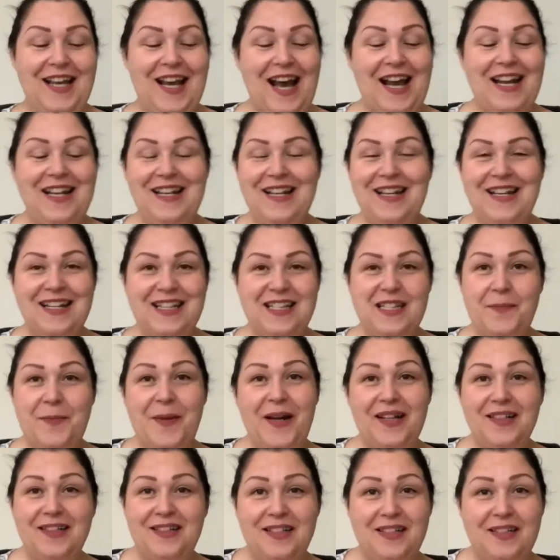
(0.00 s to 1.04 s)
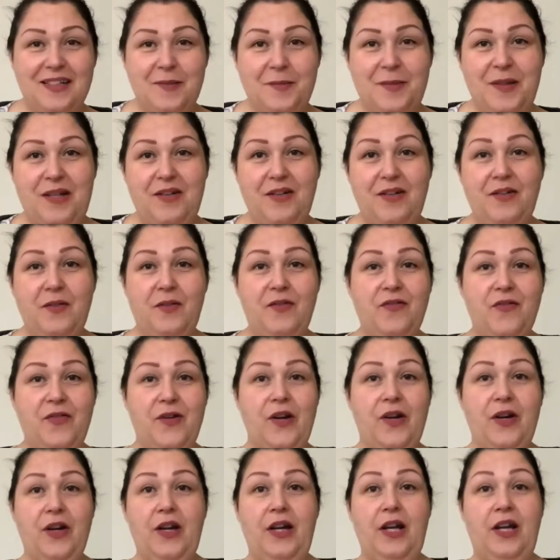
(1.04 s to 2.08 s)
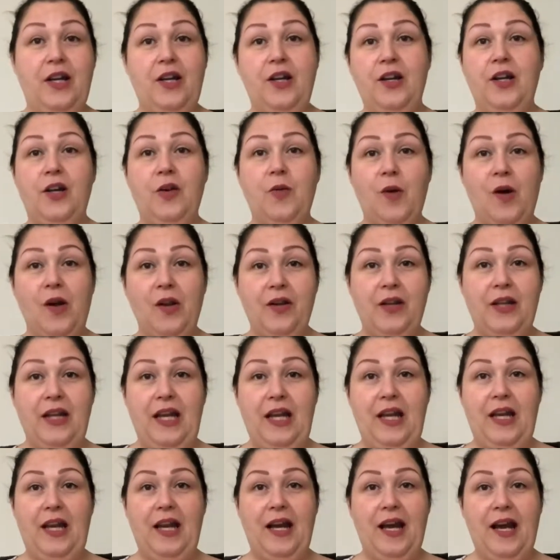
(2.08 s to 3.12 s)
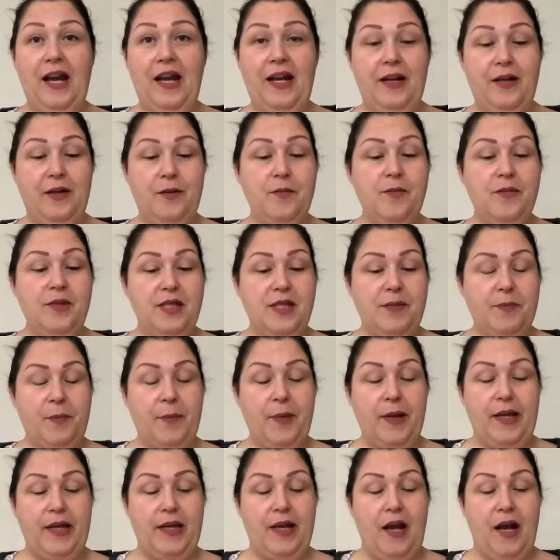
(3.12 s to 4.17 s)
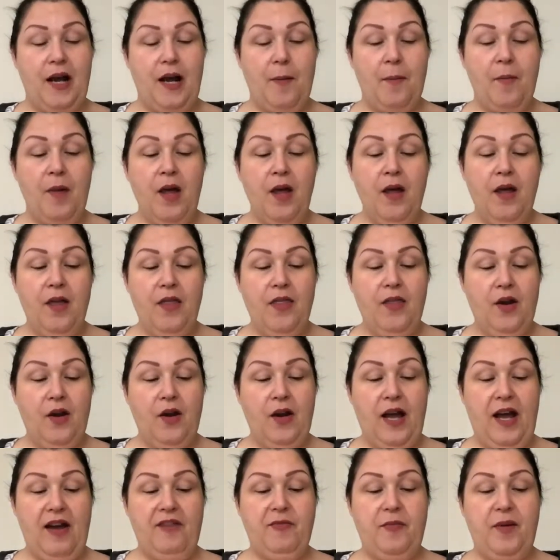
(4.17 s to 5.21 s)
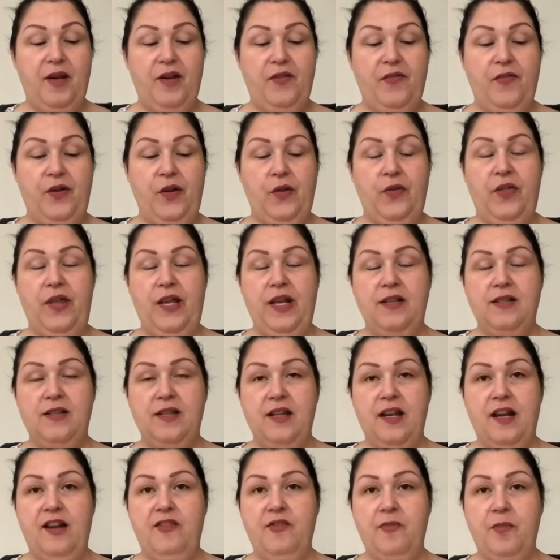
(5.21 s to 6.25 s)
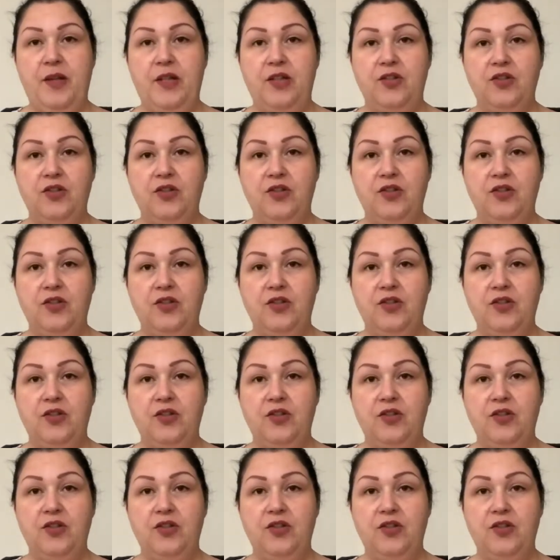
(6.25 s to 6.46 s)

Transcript: I didn't expect it to be very good quality items, but there have been a few things that I've been